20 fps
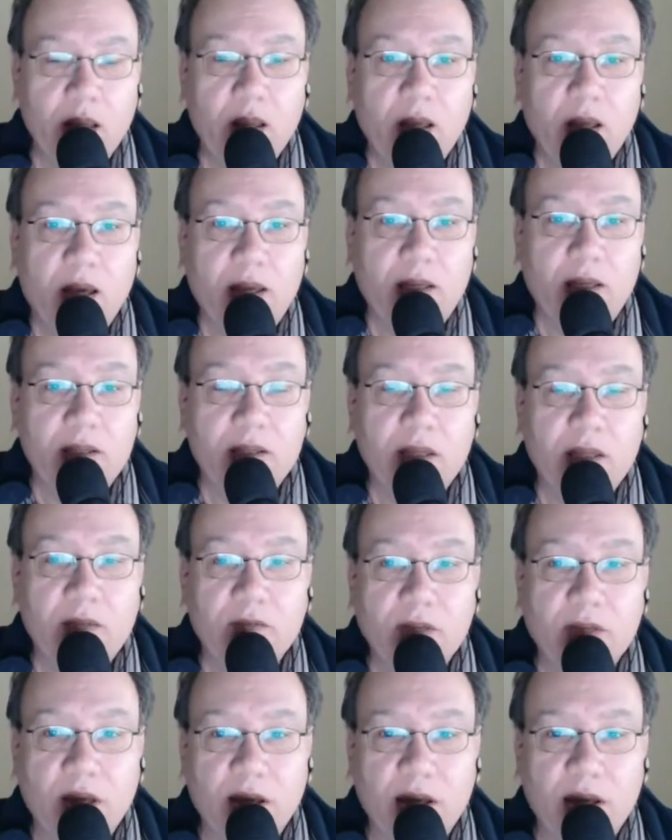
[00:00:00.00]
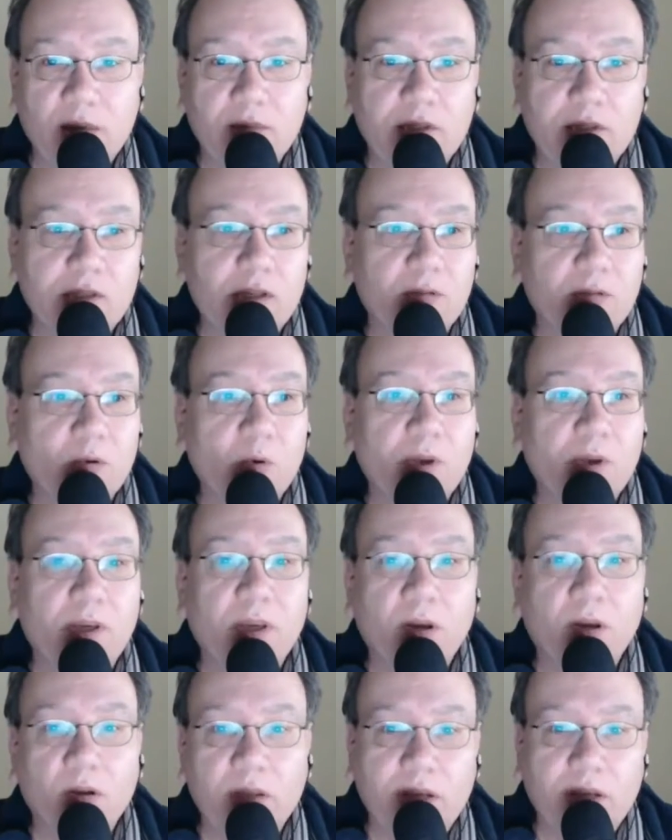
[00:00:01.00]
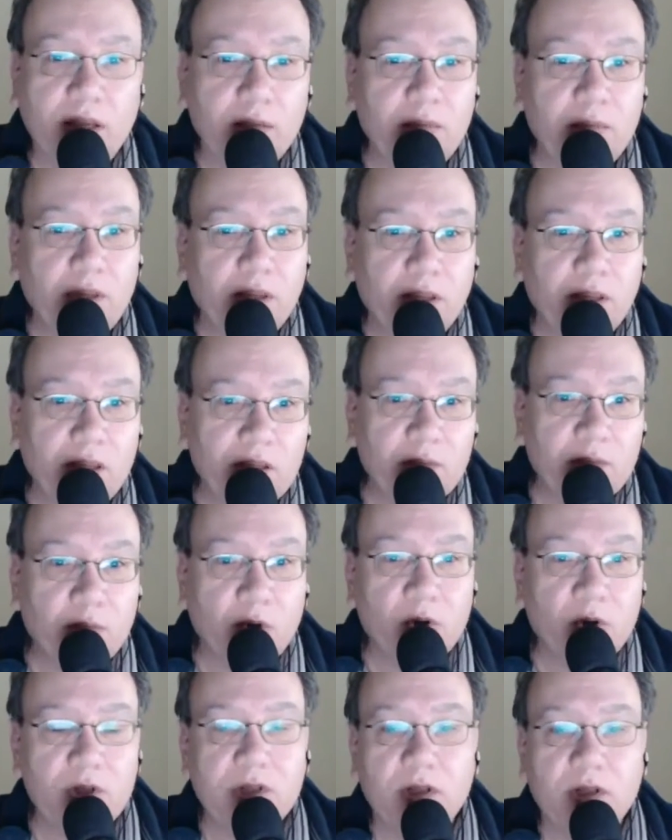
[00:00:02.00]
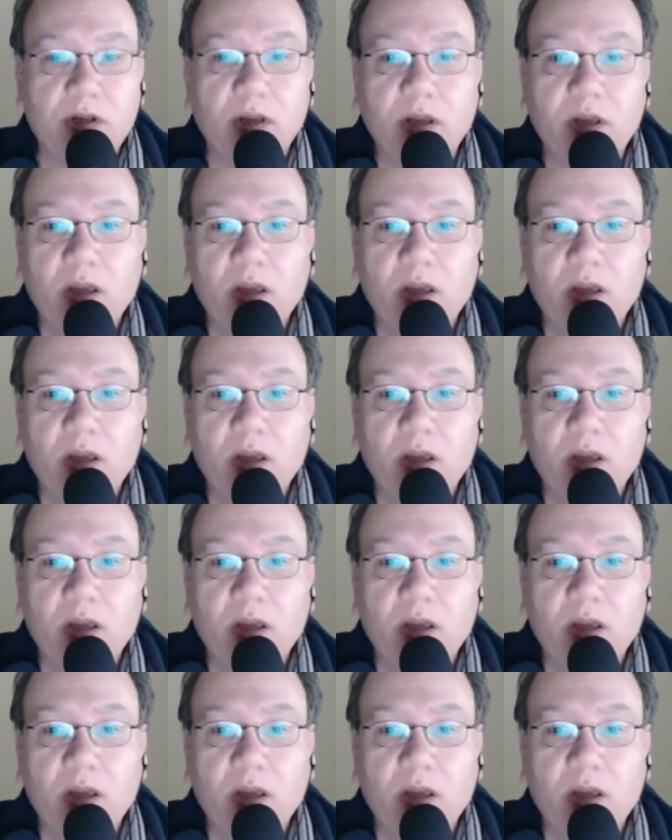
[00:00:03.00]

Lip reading: I can save time instead of going and emailing each person.